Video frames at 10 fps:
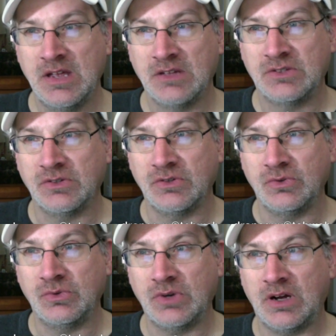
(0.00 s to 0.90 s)

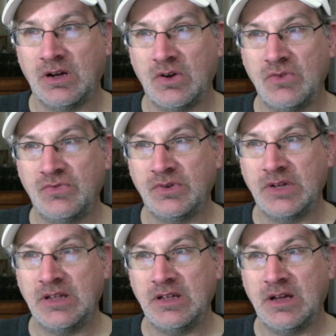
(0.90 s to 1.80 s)
to uh,
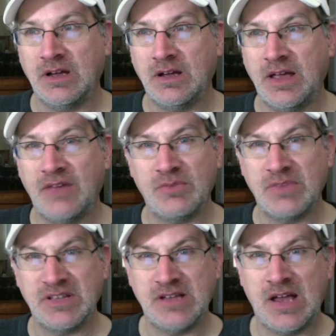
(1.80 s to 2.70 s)
hopefully uh, have them
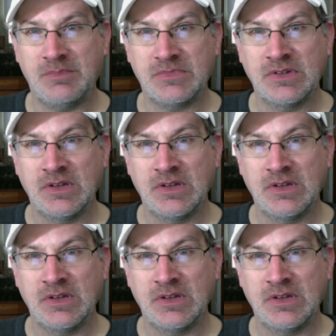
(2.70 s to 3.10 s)
adapt